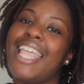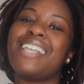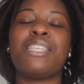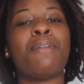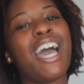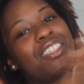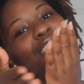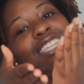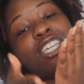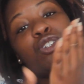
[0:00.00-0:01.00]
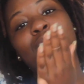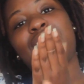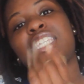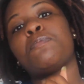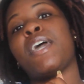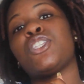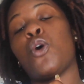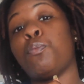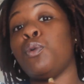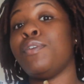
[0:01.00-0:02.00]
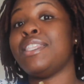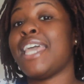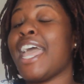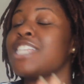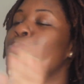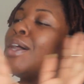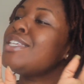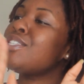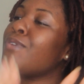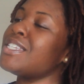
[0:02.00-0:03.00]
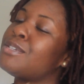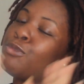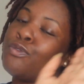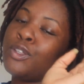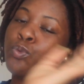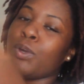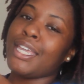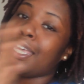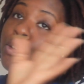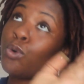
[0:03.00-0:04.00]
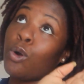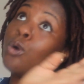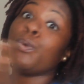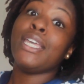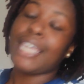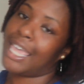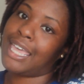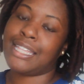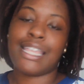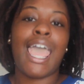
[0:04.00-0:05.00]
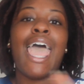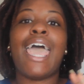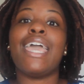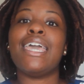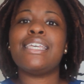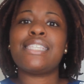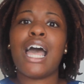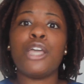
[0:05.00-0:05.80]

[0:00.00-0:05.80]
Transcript: Now, some other things that you can expect on move-in day, as well as the rest of move-in week or weekend, is